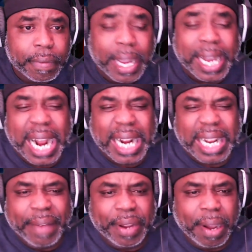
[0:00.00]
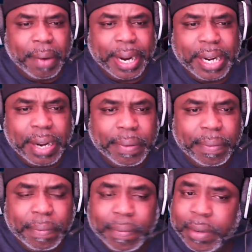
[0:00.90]
And I leave you on that note.
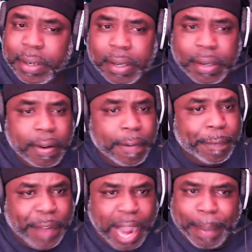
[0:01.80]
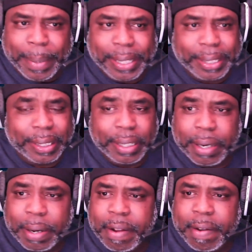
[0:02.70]
Families
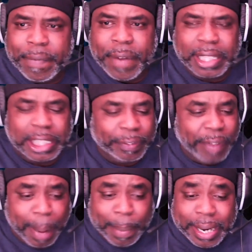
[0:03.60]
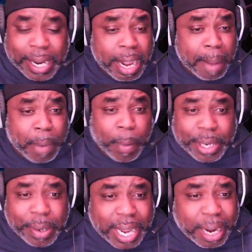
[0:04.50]
versus family. But when you
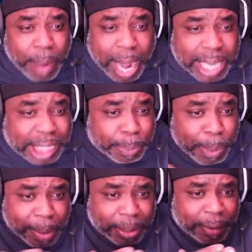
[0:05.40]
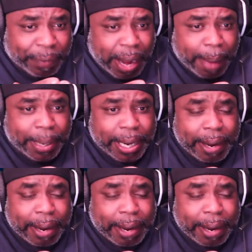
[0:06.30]
get around a spiritual family,